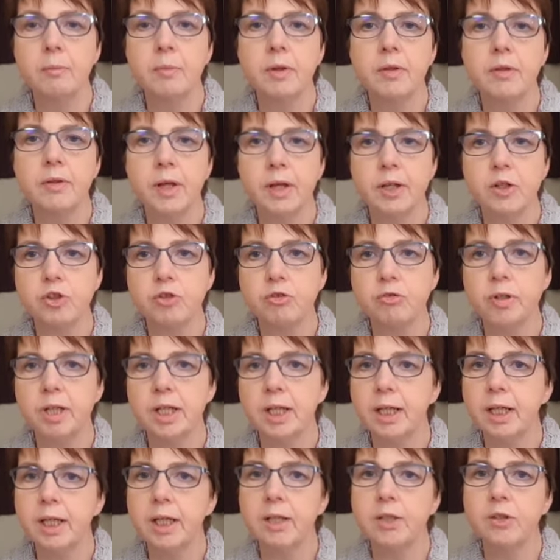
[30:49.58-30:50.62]
that's
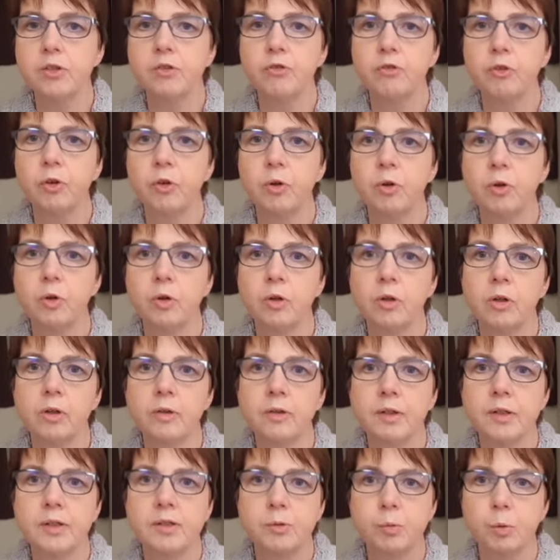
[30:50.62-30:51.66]
really it for
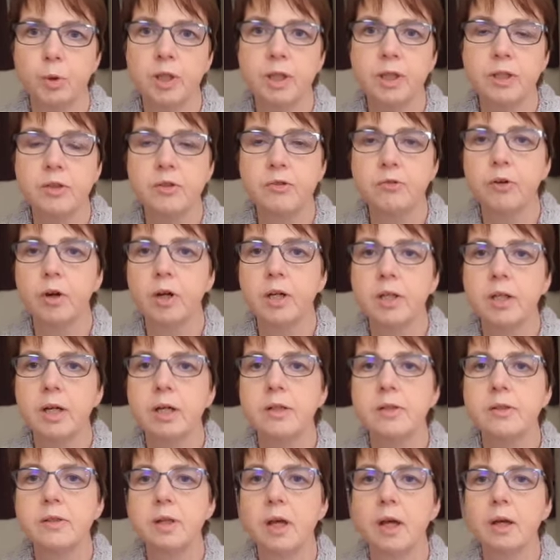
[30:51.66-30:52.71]
this week's Friday
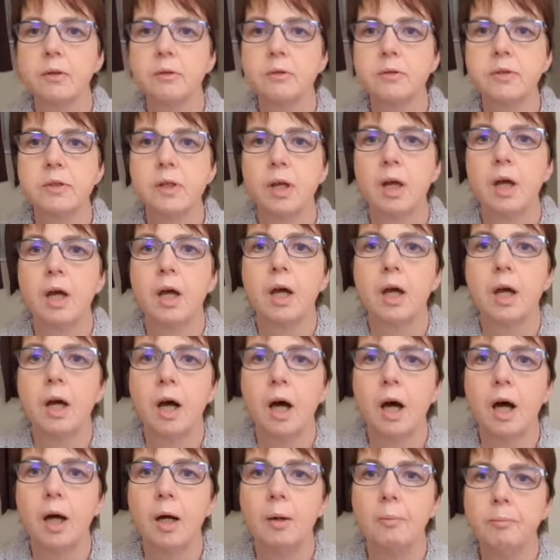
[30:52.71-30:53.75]
Sews,
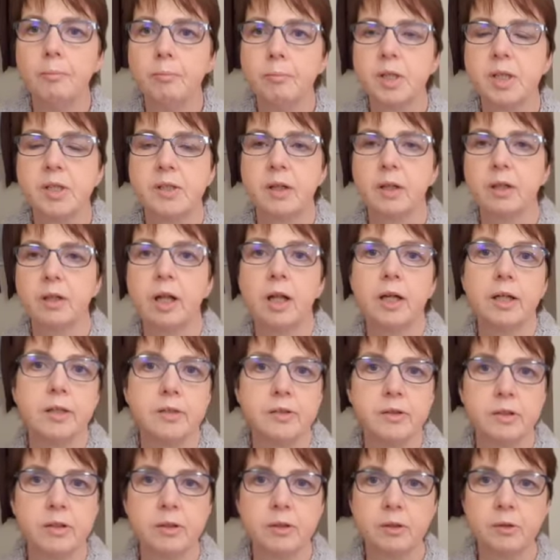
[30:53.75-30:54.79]
because I'd like
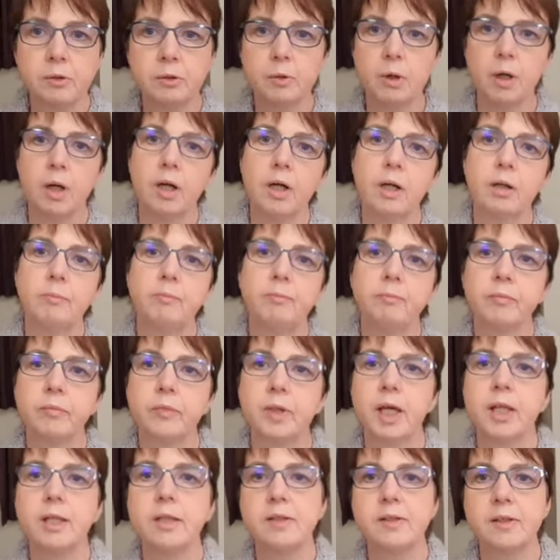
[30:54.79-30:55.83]
to
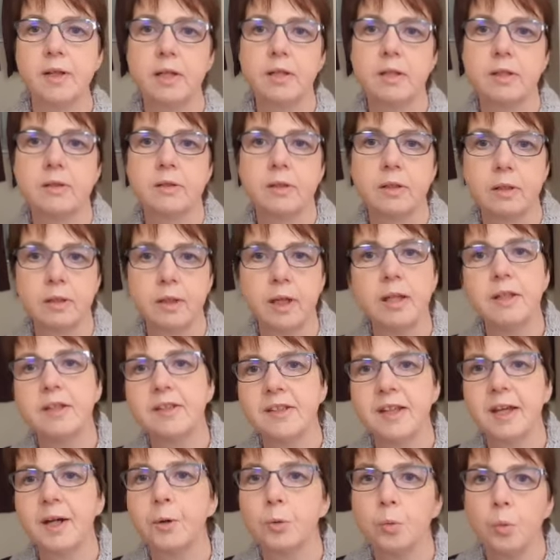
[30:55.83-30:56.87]
get this edited and get this
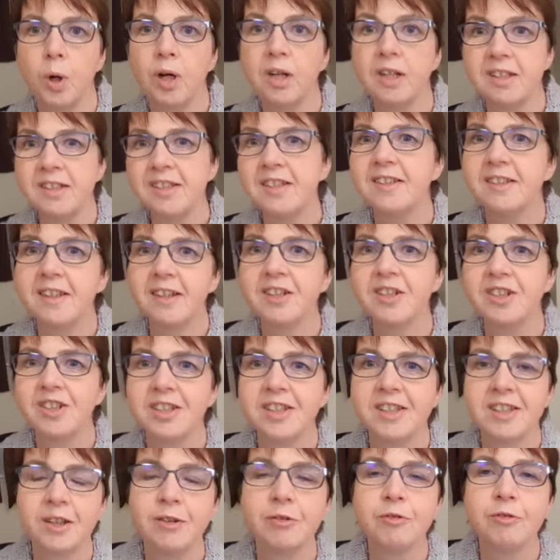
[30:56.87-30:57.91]
out while it is actually
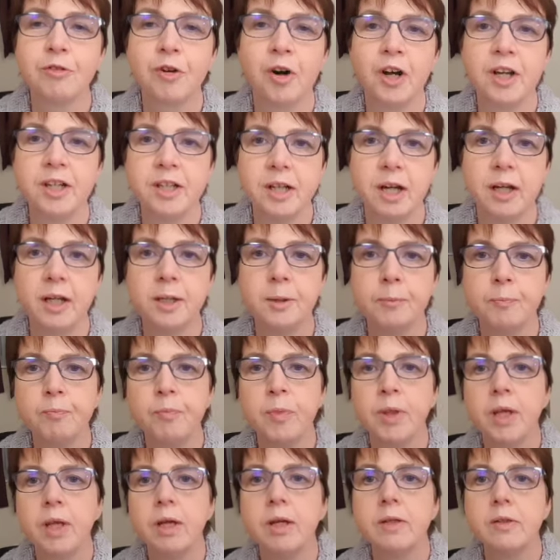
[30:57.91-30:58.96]
still Friday.
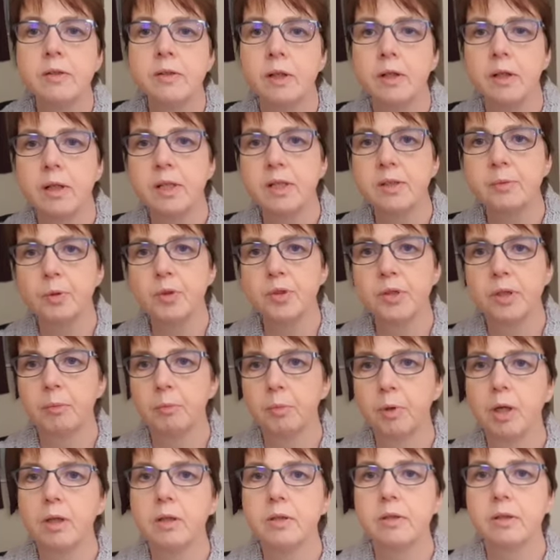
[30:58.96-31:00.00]
So that's what I'm
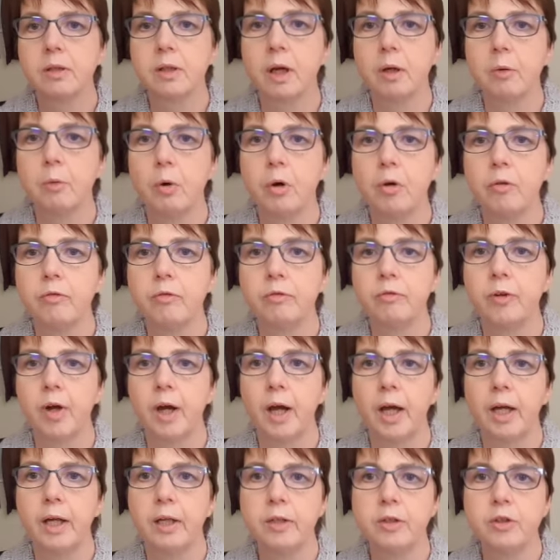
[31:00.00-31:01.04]
going to go off
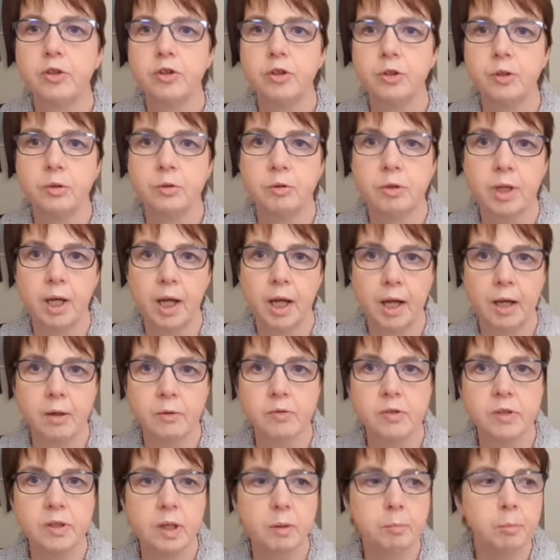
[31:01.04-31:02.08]
and do now.
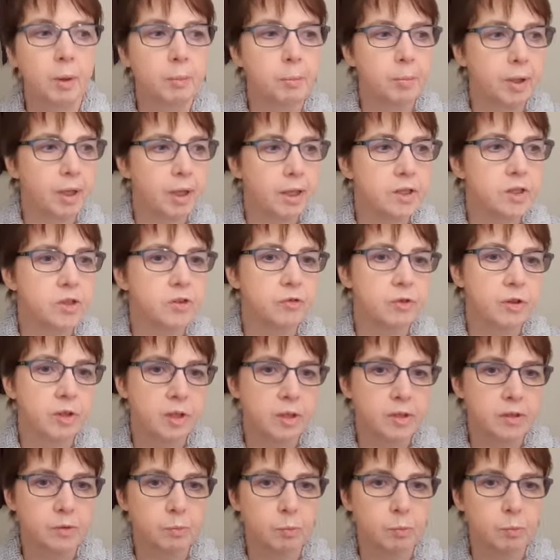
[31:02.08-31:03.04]
So my plans for this